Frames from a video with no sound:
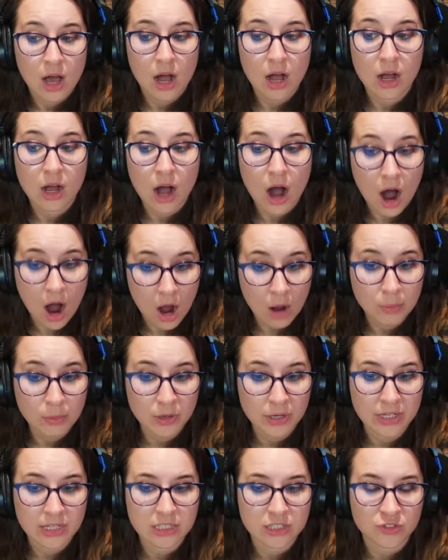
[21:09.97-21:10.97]

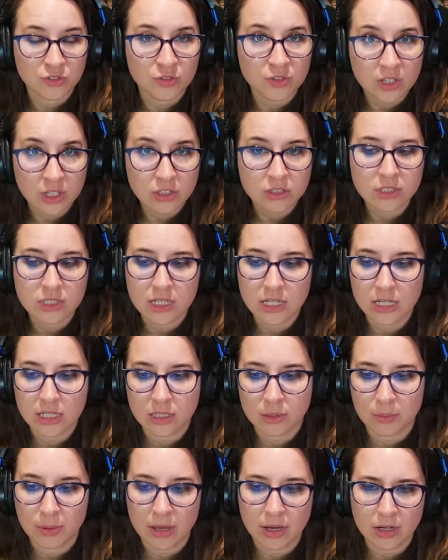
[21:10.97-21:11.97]
Aubrey is fiercely
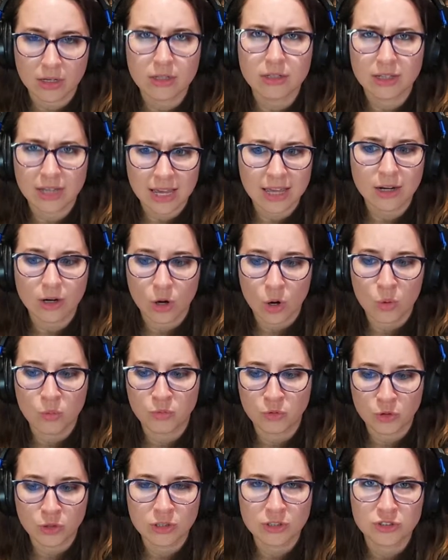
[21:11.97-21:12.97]
independent and
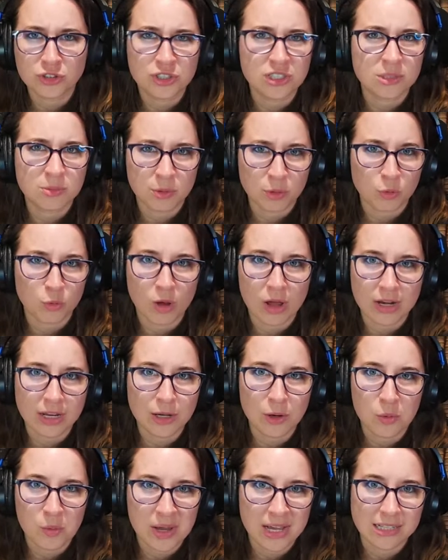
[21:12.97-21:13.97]
hopeful. She's been
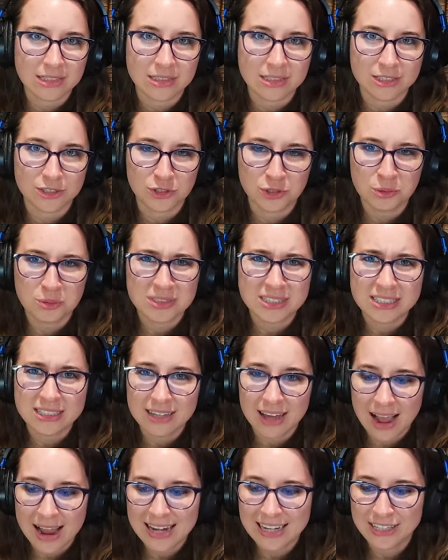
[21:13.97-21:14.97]
running away since she was
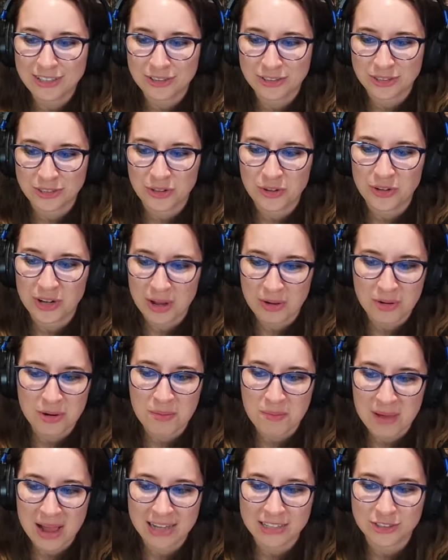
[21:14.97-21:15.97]
9 years old. I would
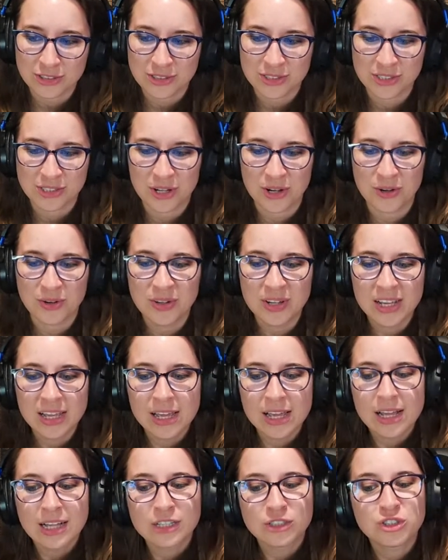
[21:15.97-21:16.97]
imagine so.
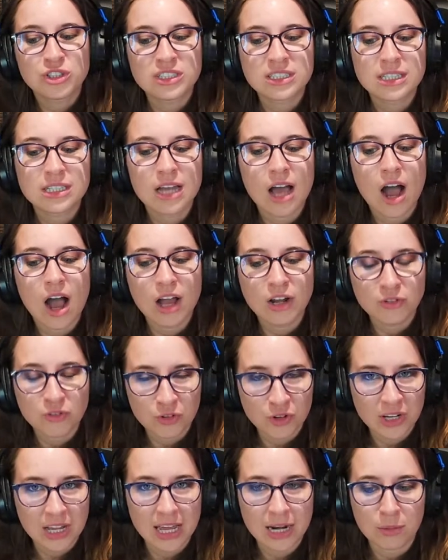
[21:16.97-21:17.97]
She's an
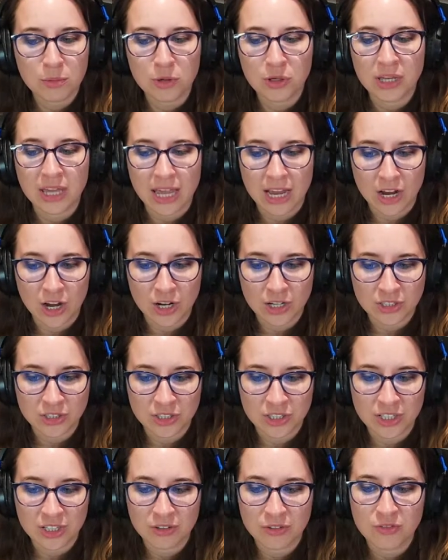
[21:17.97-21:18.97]
unforgettable
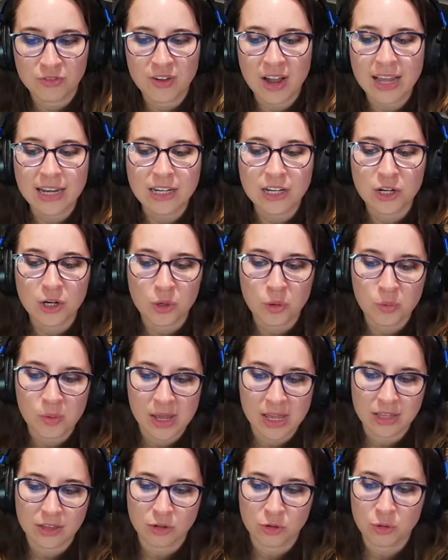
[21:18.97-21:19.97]
character, fighting her
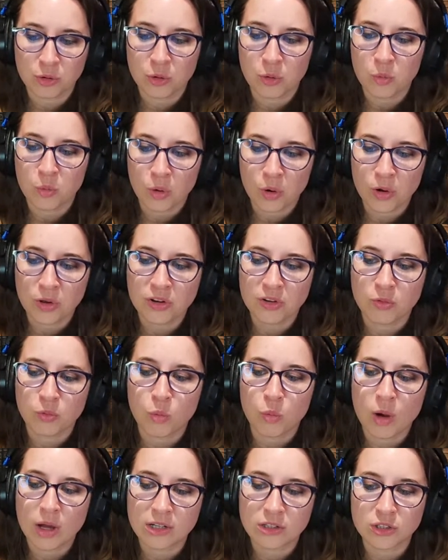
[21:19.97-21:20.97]
way through a world of
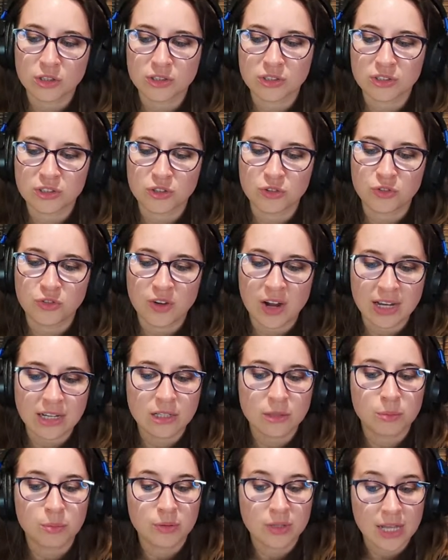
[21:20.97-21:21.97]
wonders to
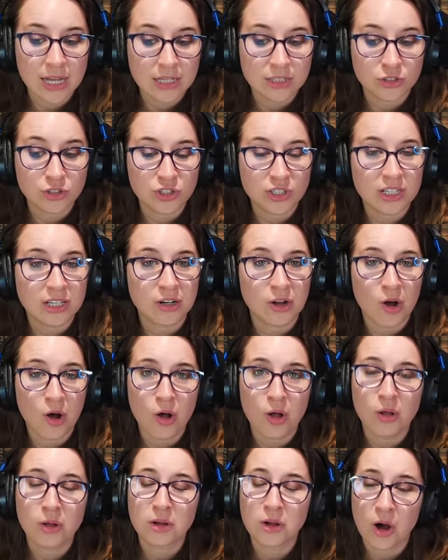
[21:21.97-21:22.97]
find a place she can
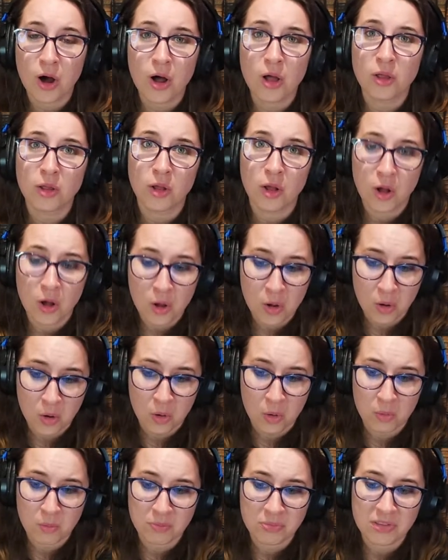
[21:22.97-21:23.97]
call
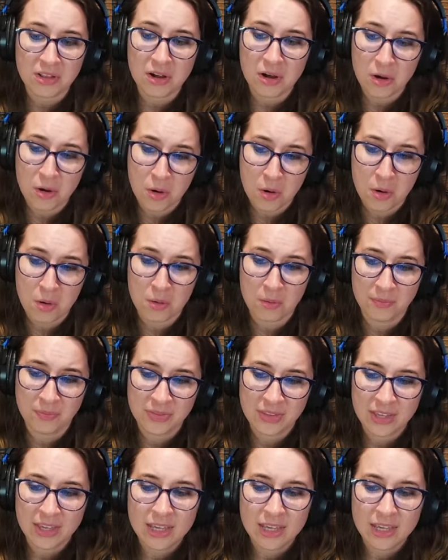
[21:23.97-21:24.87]
home. Oh.